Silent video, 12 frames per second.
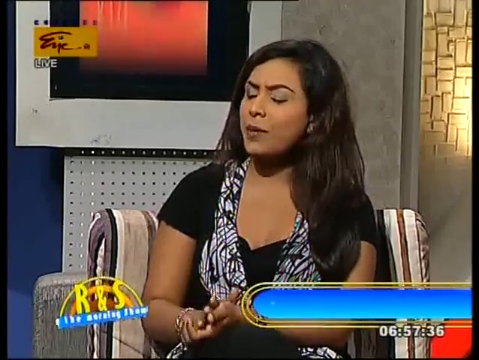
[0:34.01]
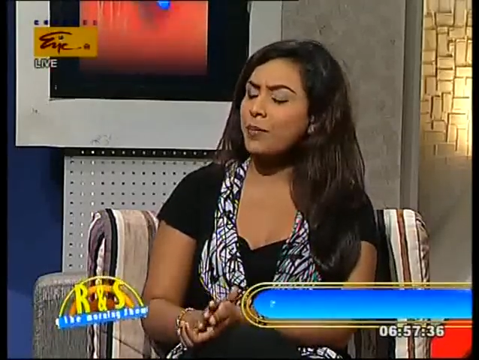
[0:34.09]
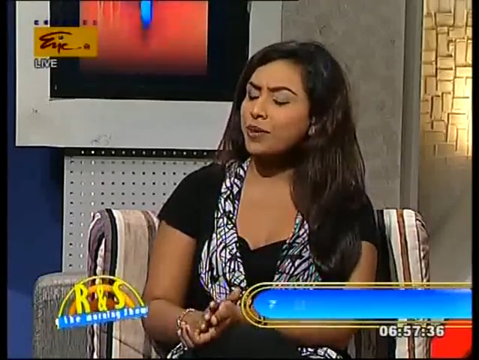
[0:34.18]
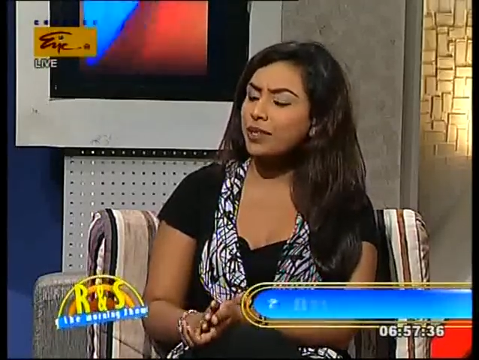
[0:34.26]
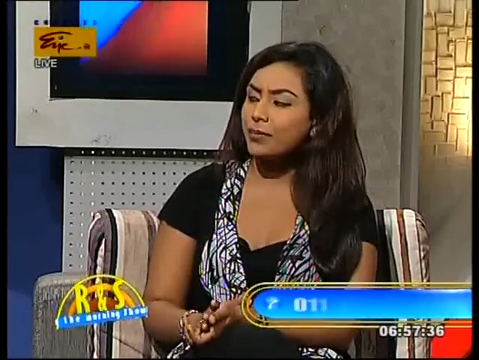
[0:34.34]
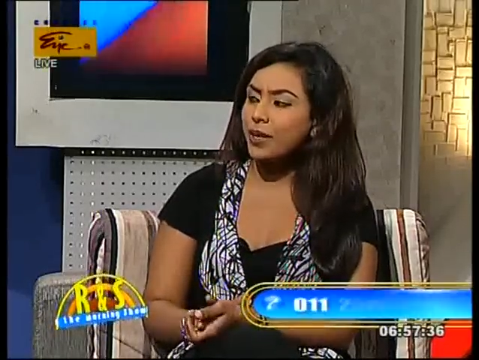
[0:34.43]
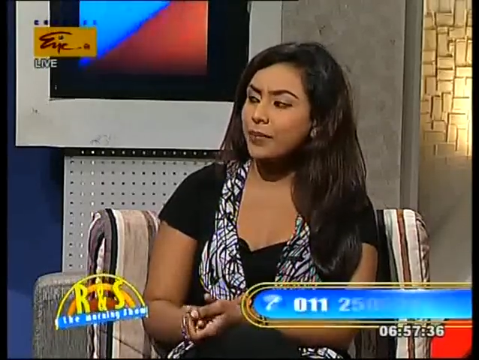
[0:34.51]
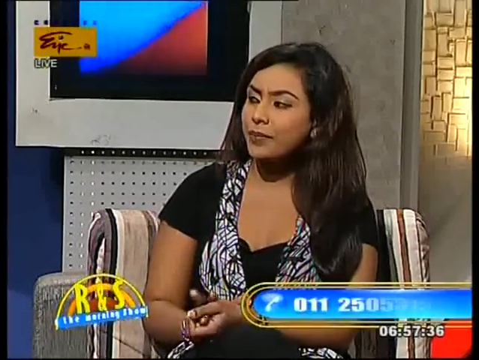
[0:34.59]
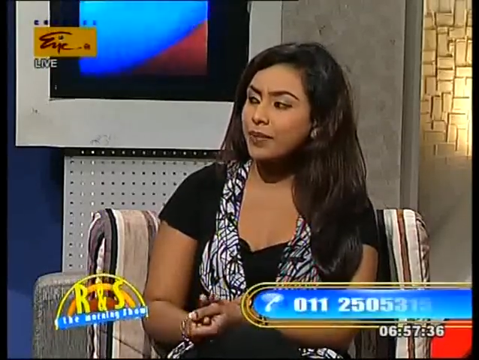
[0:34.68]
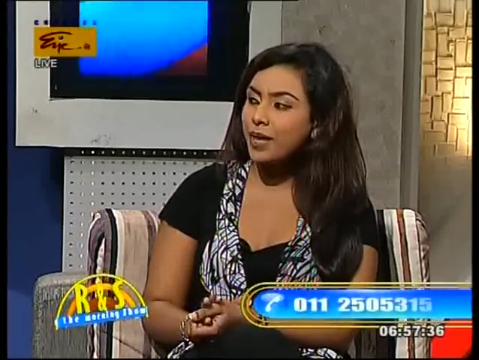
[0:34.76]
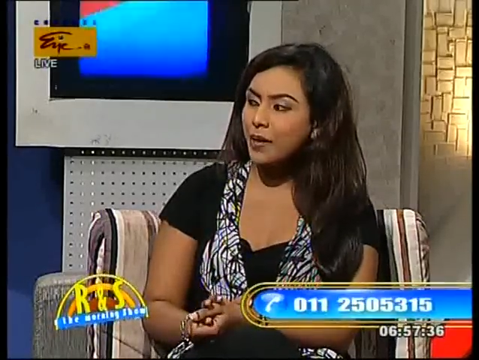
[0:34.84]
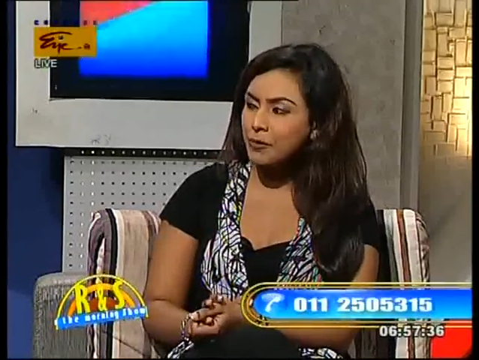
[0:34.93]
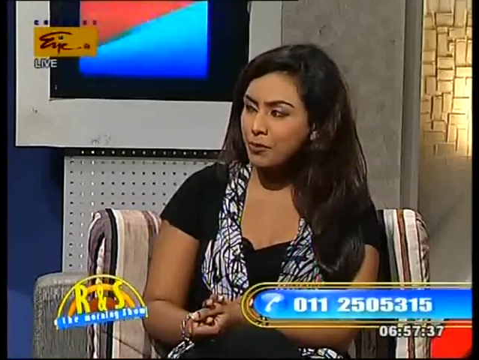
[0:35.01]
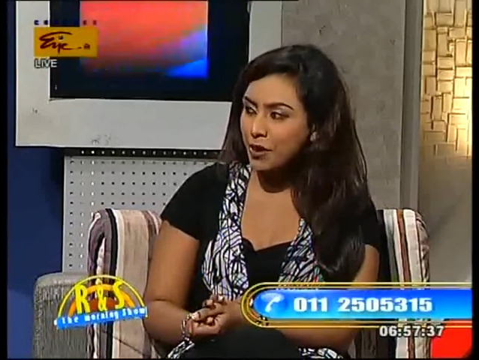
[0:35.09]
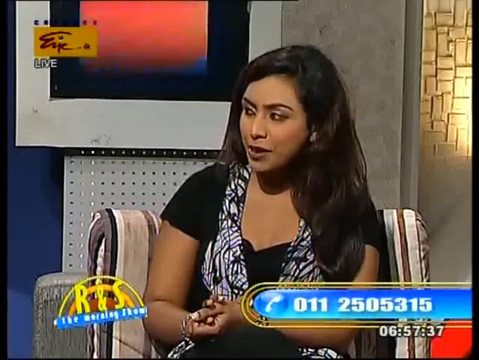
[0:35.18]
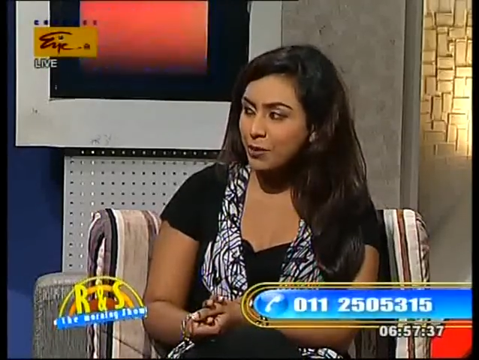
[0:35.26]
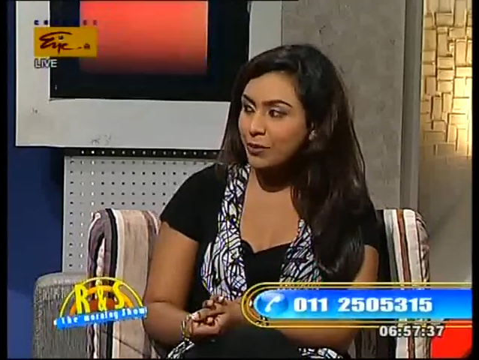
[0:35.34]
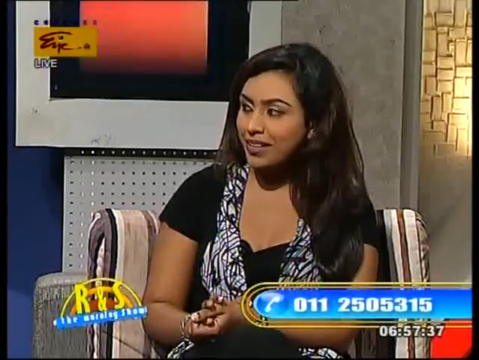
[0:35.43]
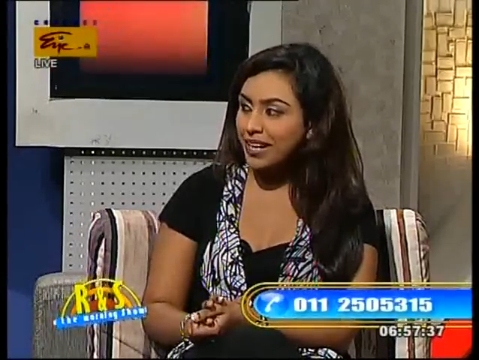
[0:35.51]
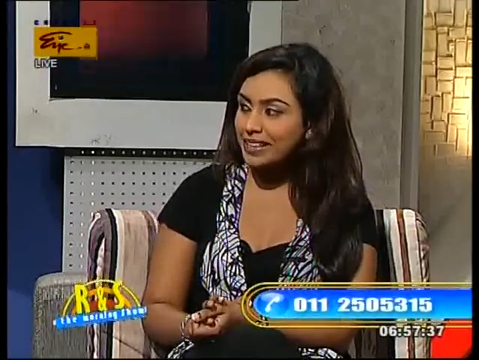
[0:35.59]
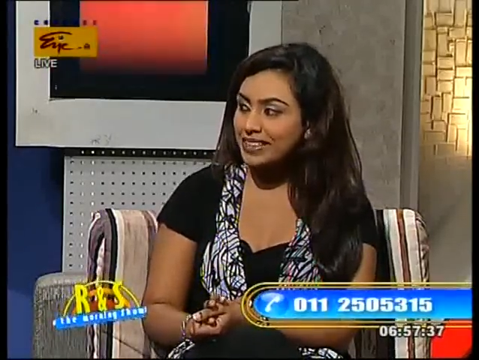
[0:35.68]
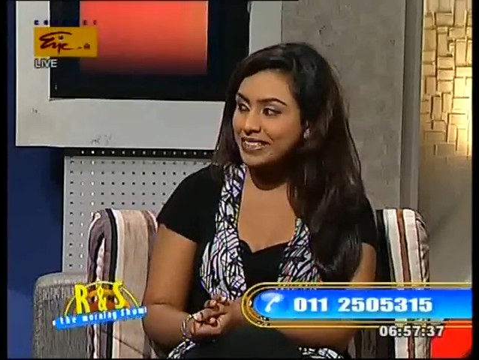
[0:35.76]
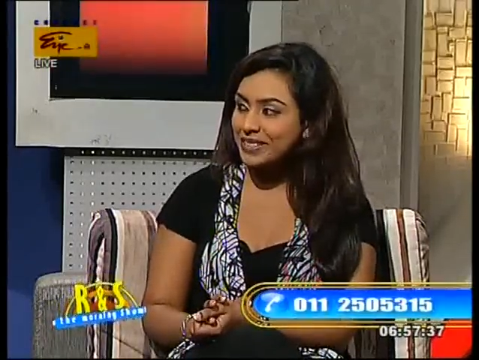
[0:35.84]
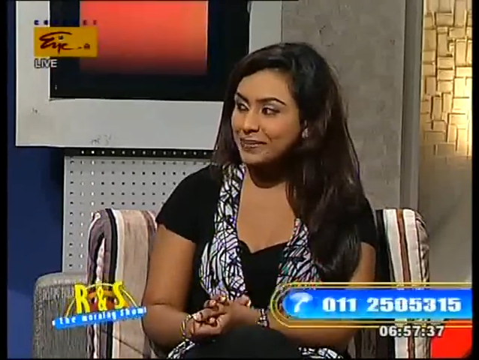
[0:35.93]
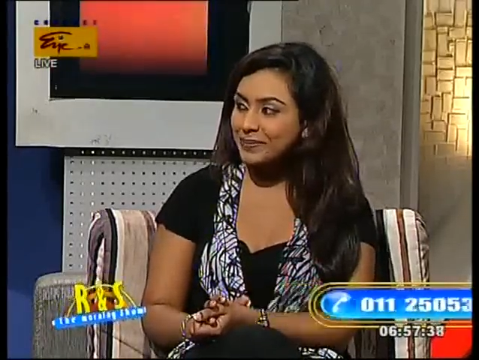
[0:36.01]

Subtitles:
Buddhima, are we ready with the guest?